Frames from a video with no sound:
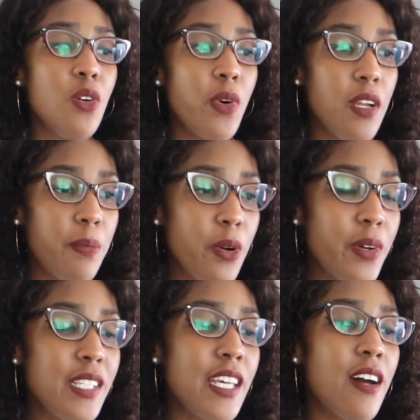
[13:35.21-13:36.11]
you want it
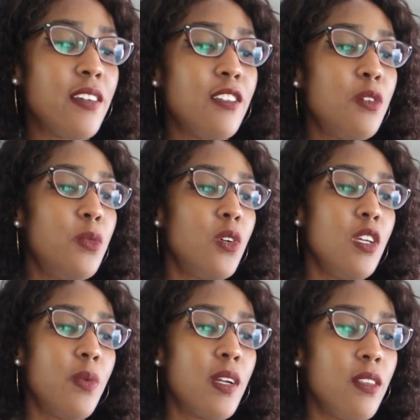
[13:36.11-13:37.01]
broken down a little
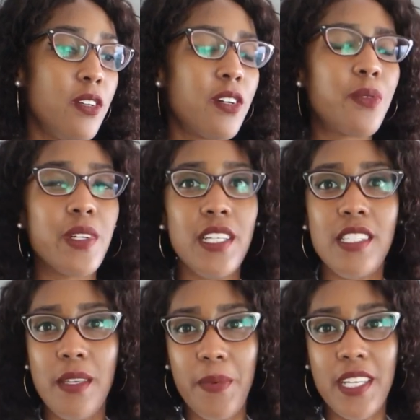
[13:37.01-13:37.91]
more, you want to look
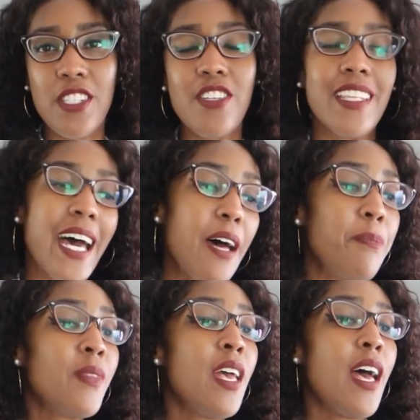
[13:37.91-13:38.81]
really deeply into
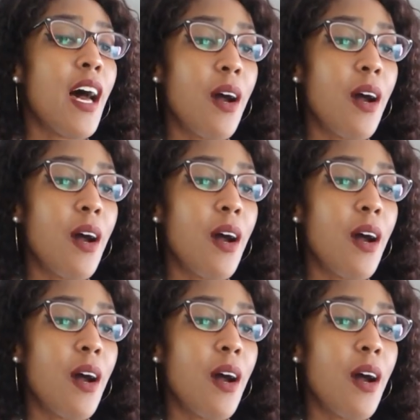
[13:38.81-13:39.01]
that,